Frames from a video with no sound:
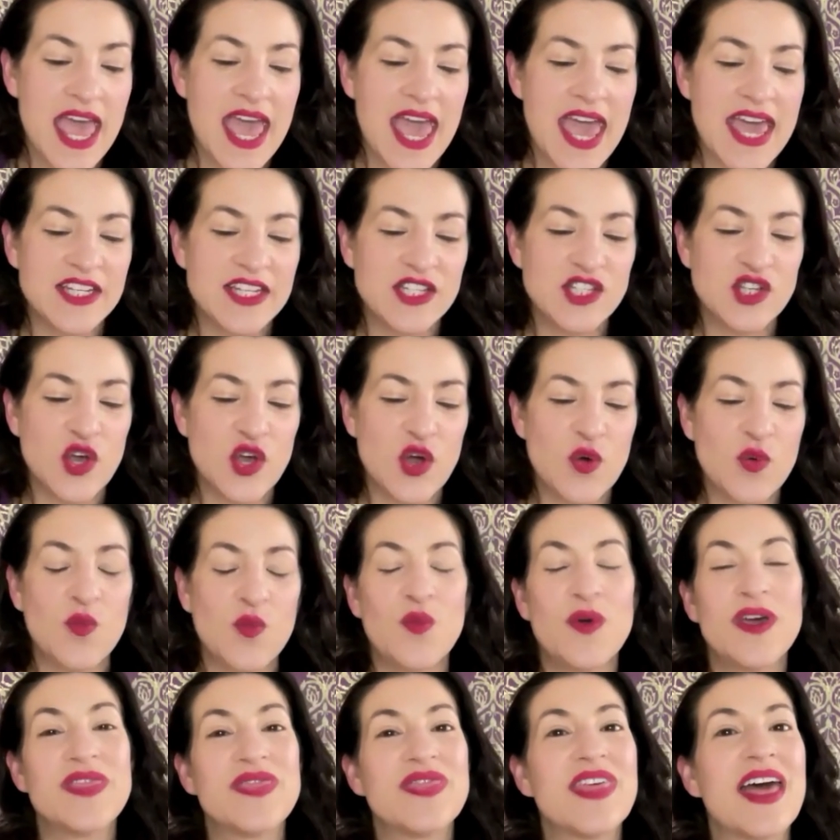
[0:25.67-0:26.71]
And so
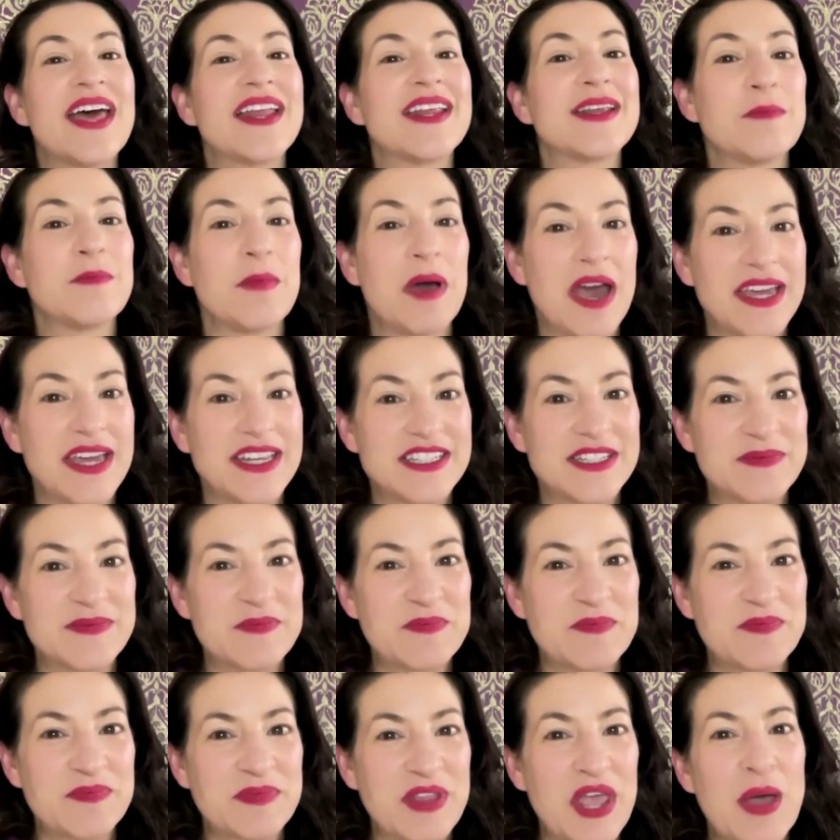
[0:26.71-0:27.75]
with that in mind,
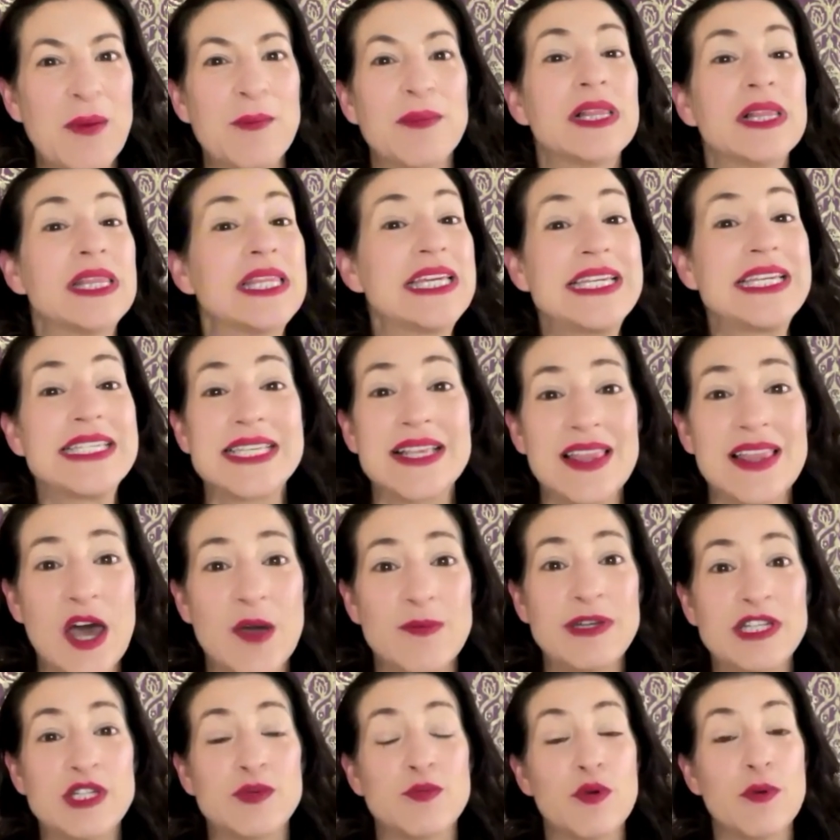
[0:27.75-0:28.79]
please allow
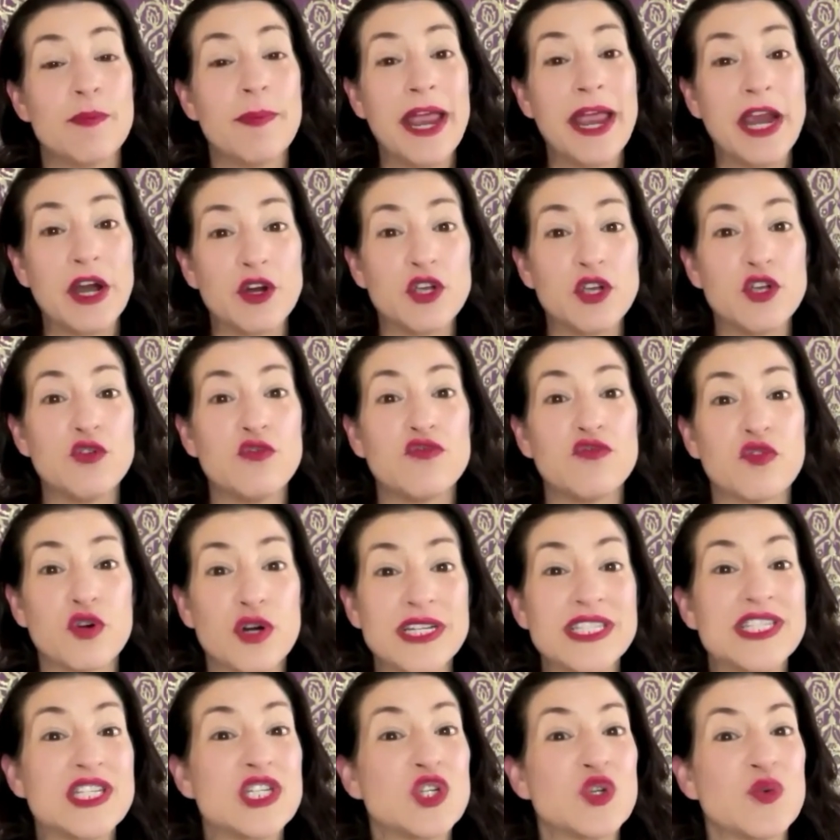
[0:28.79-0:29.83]
me to prepare you for
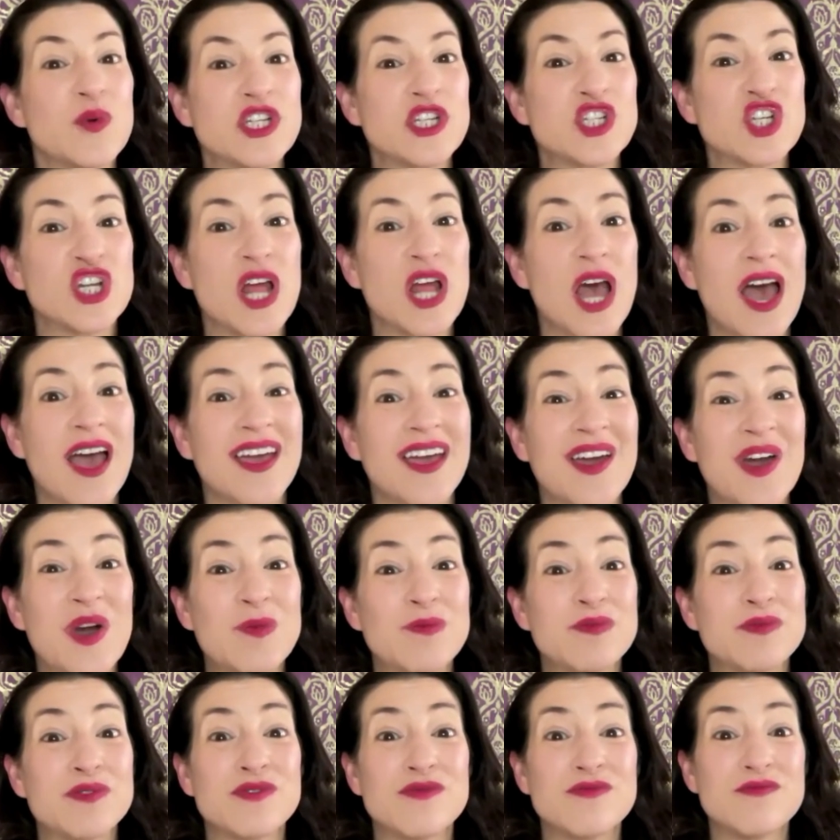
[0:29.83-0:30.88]
a situation I
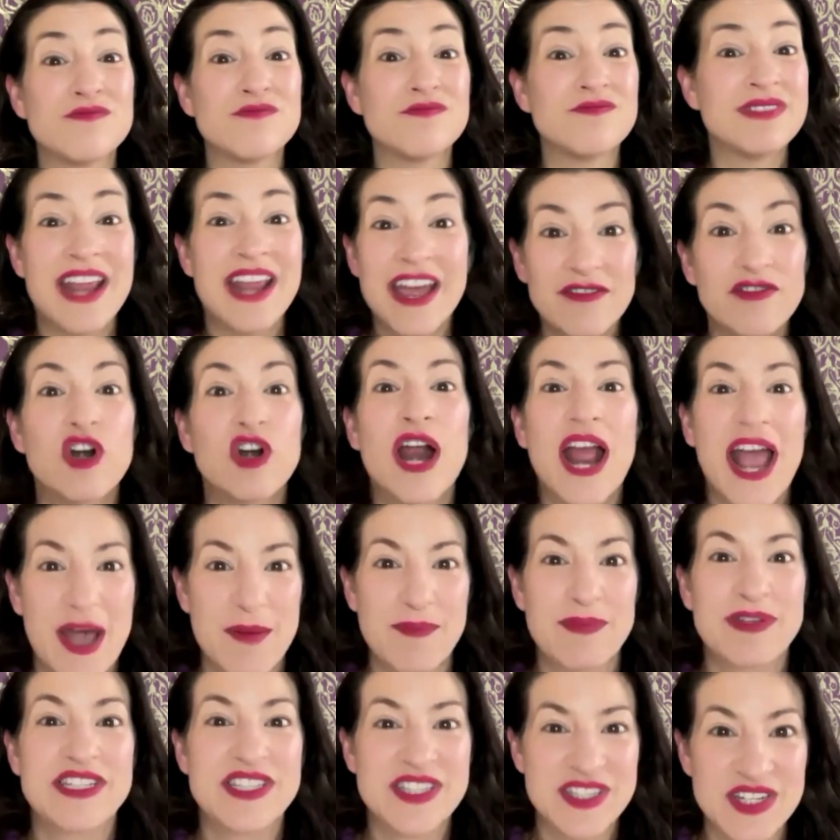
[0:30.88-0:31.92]
hope never
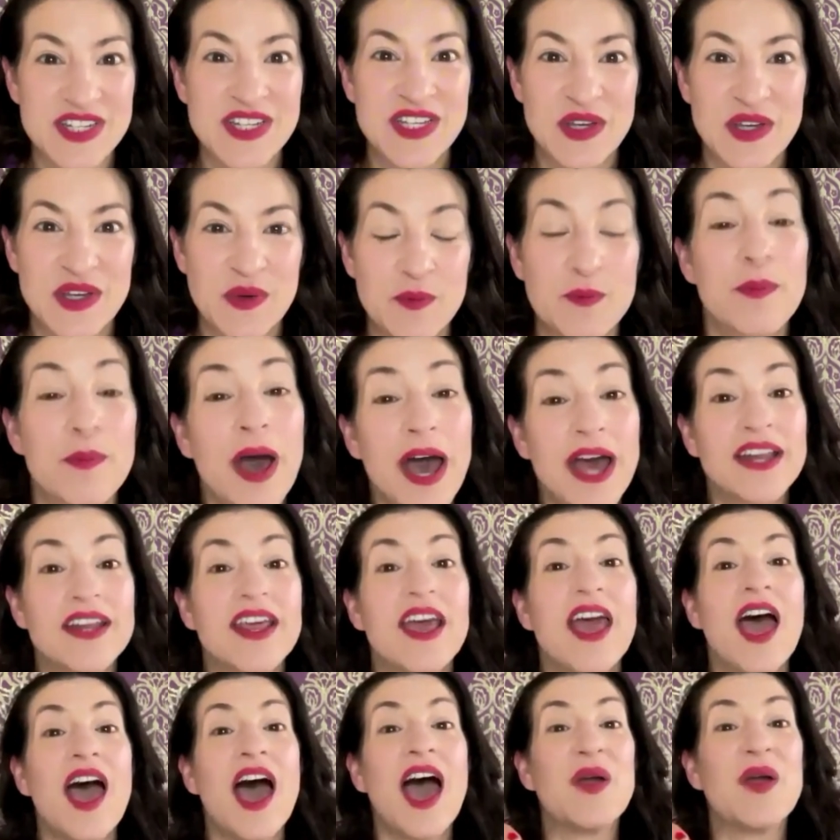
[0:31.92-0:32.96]
happens to you, but
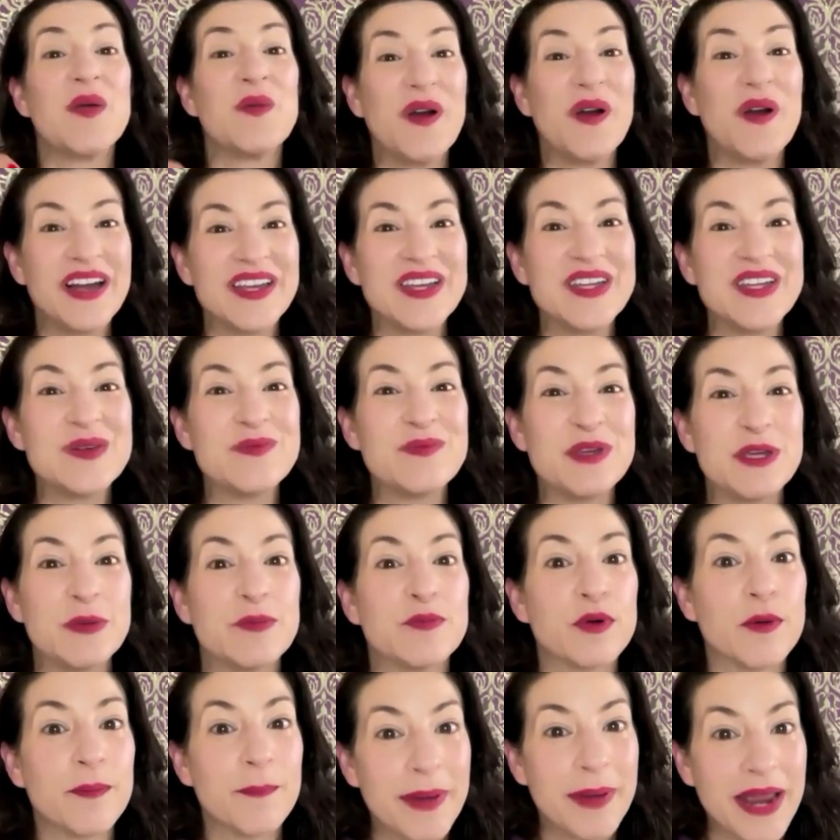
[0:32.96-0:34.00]
I want you to be
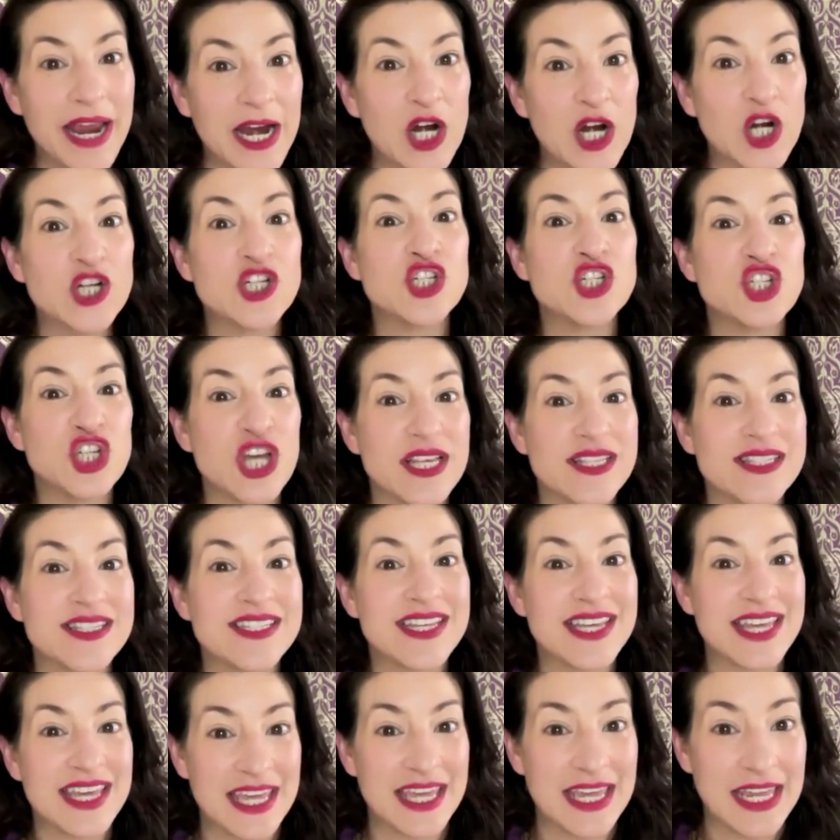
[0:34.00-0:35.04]
prepared just
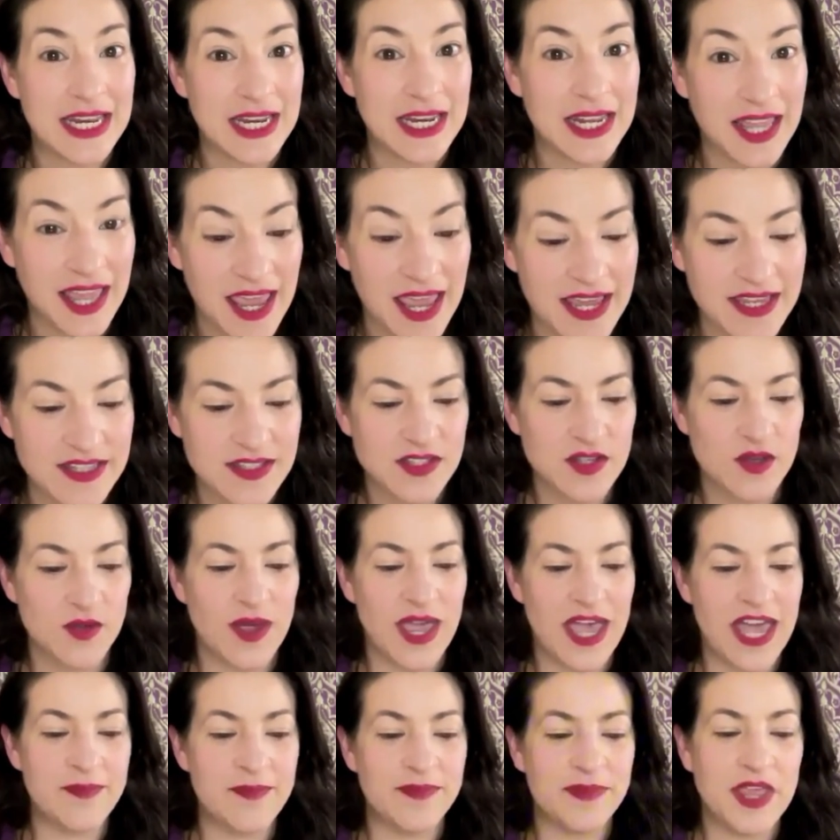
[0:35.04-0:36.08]
in case,
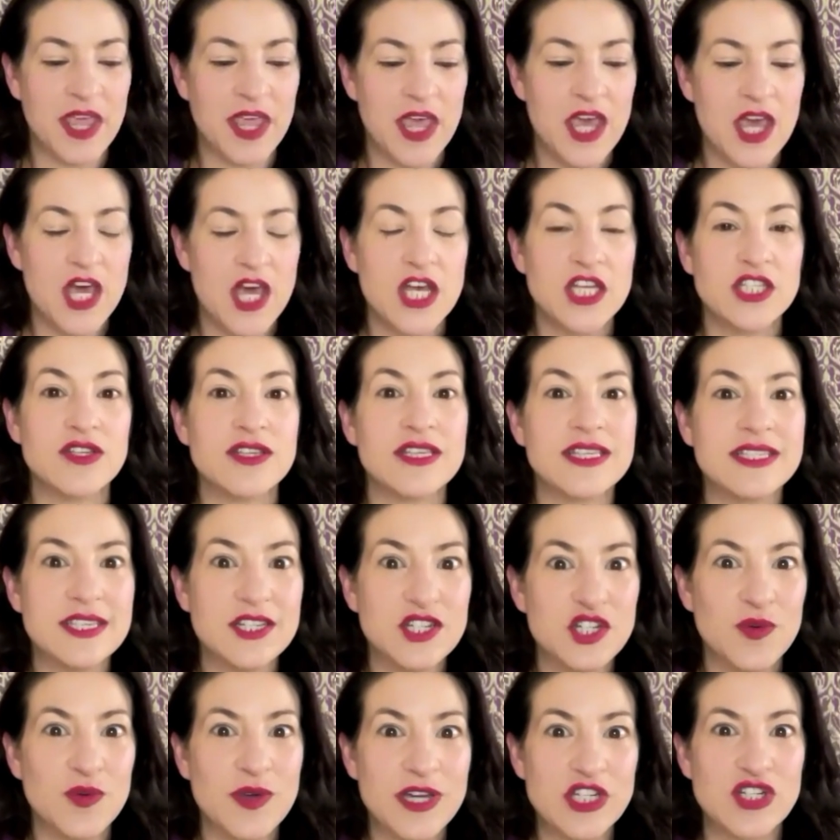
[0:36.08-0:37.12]
okay? So the
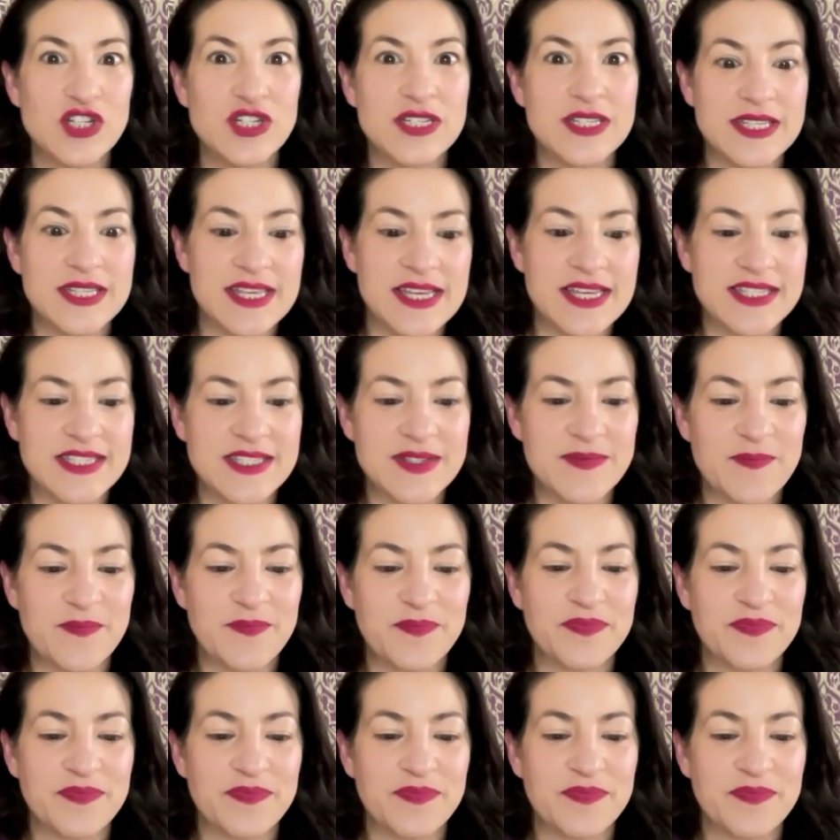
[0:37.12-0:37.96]
situation is this.